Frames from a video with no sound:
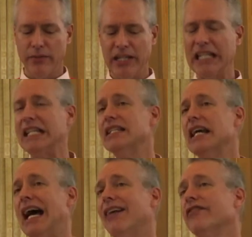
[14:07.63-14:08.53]
we need
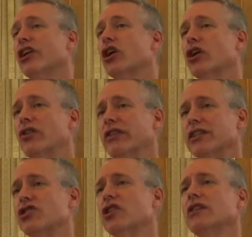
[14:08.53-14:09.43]
to have the
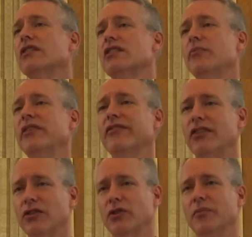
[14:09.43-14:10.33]
courage to be
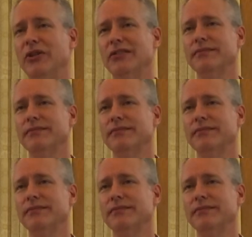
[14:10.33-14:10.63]
vulnerable.